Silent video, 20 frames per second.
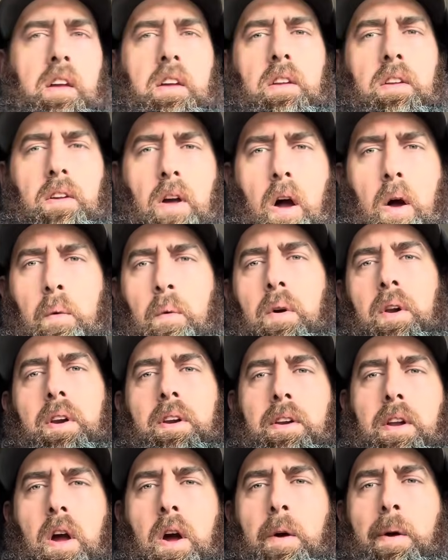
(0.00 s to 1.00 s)
Y'all want to
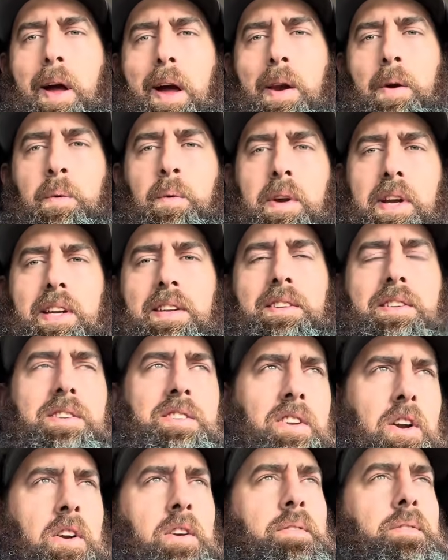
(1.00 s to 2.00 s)
know how to read the
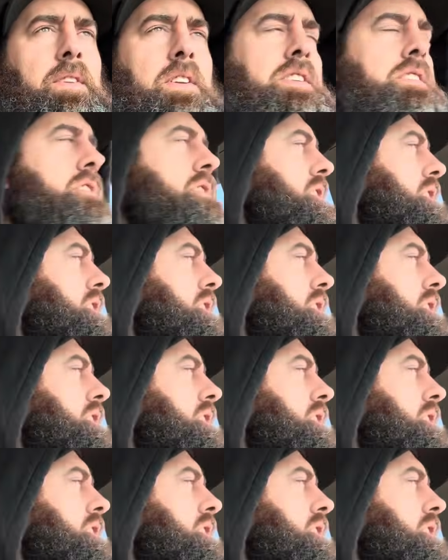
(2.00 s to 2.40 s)
surface?